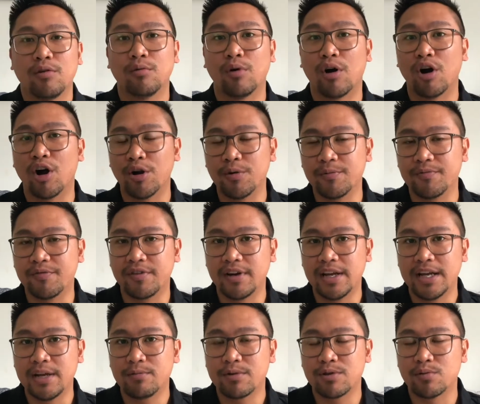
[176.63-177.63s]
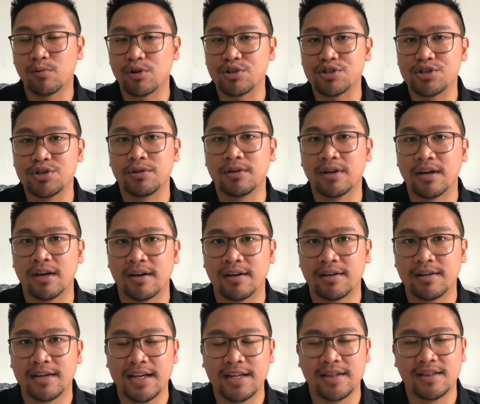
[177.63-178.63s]
hopefully with what you
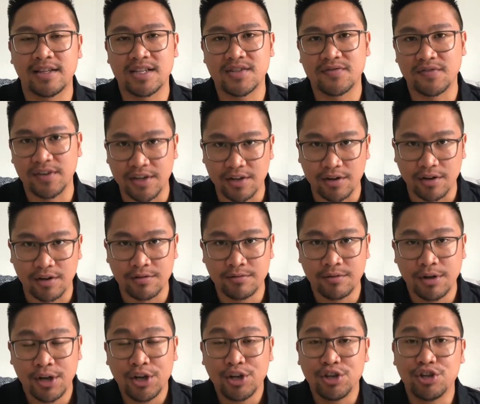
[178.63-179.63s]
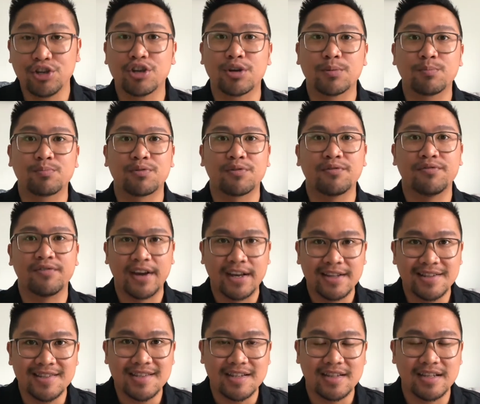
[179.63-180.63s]
learn in this video, you can
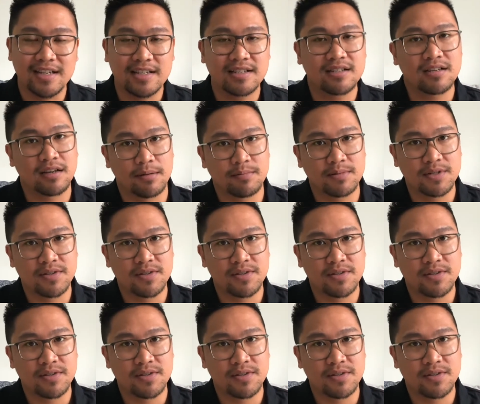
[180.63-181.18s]
prevent these types of